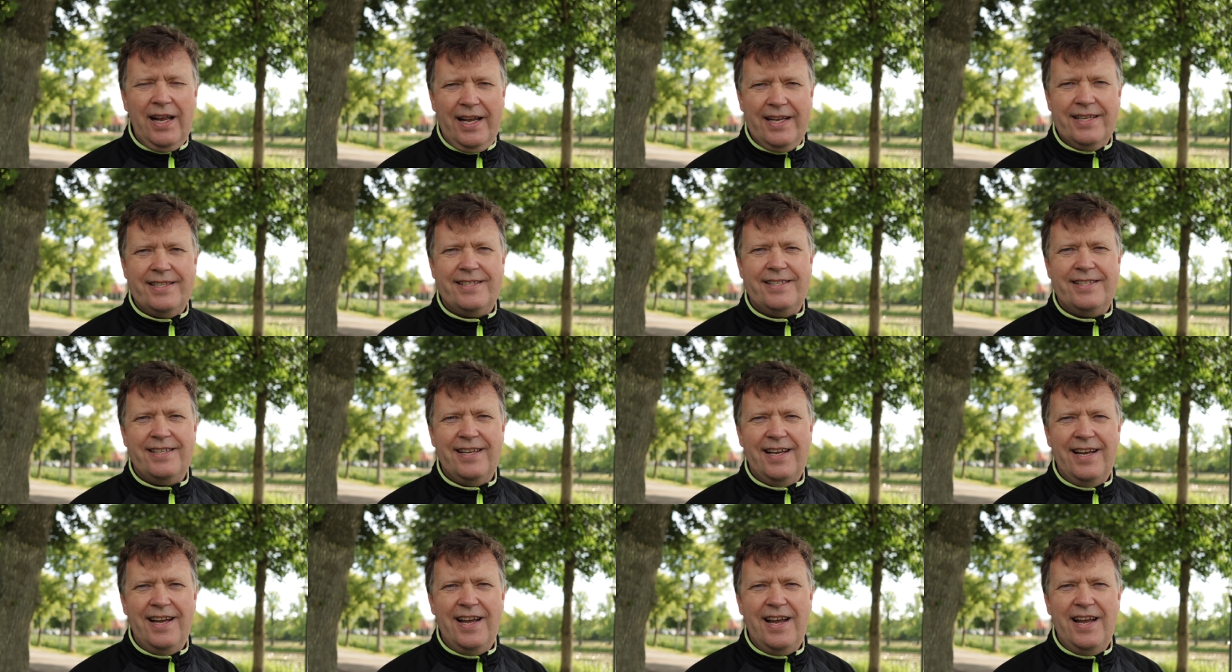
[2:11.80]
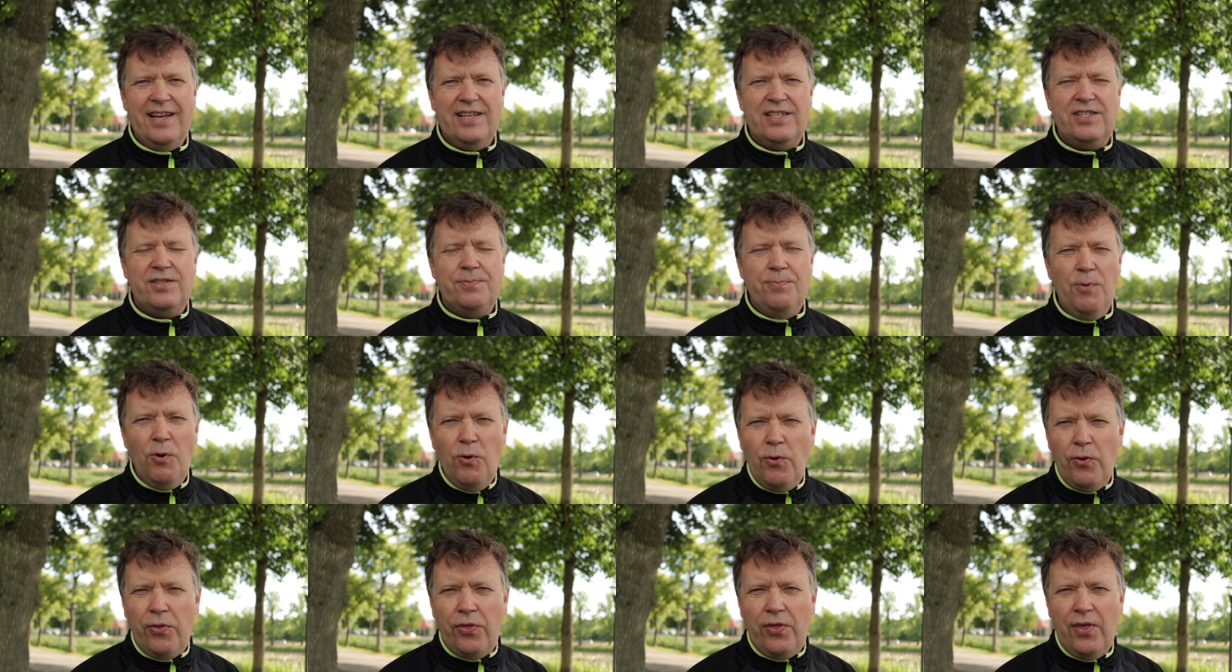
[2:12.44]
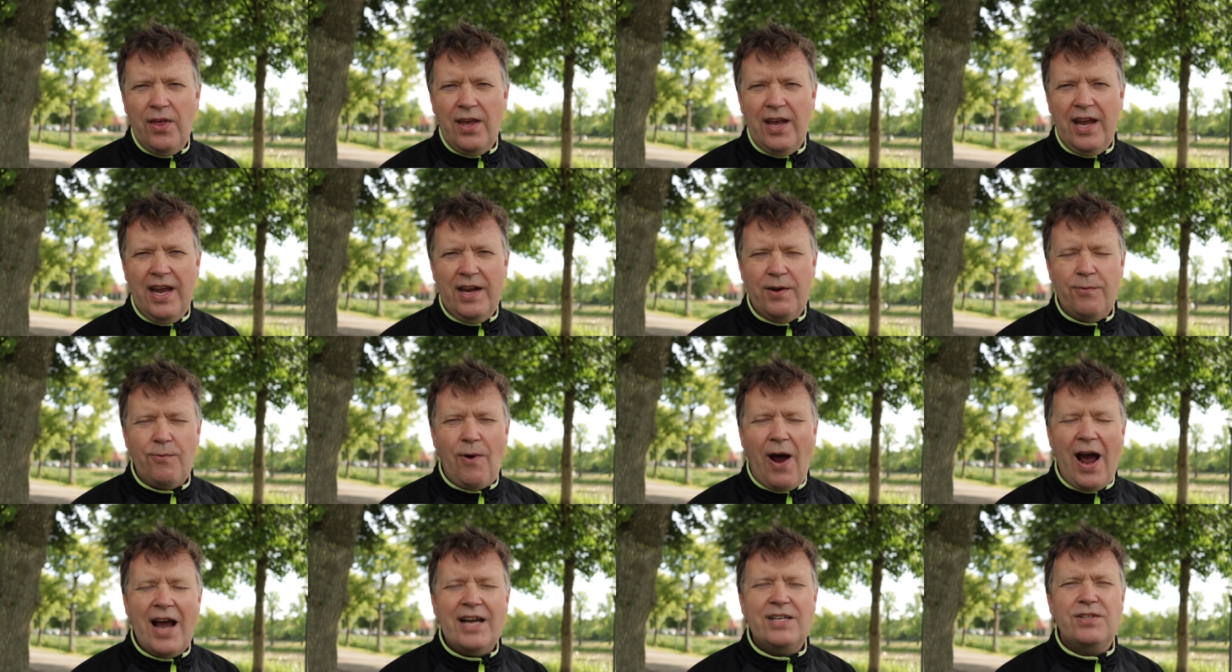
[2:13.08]
is smooth. It
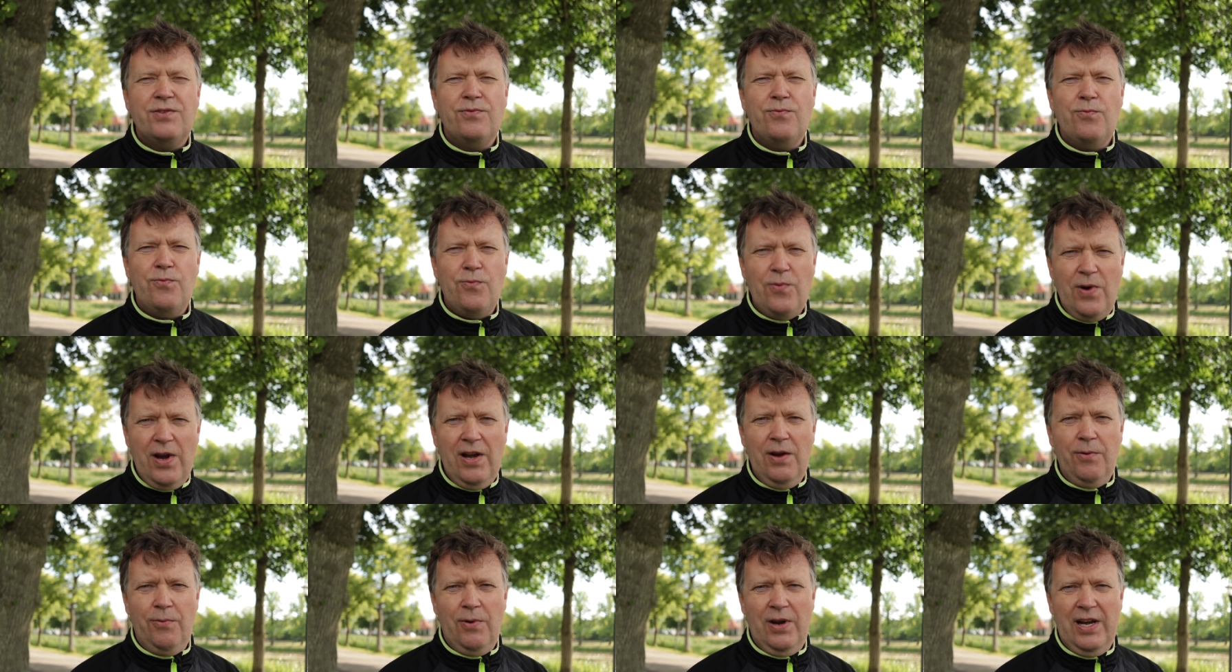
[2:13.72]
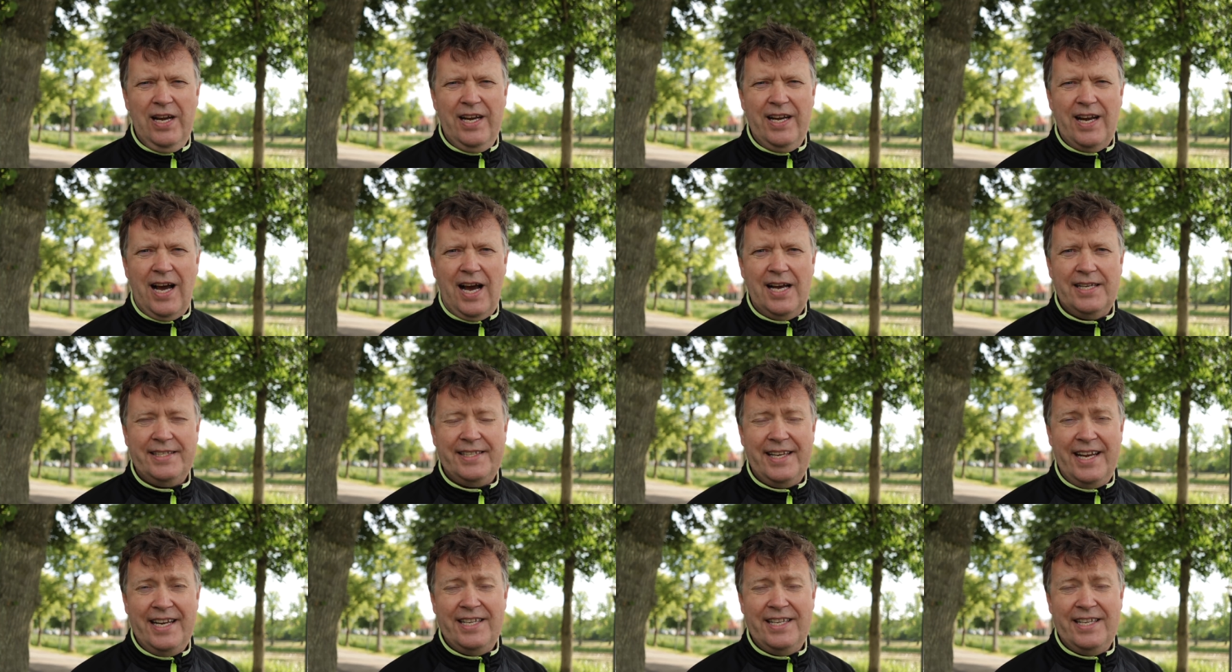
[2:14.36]
rides really, really nice.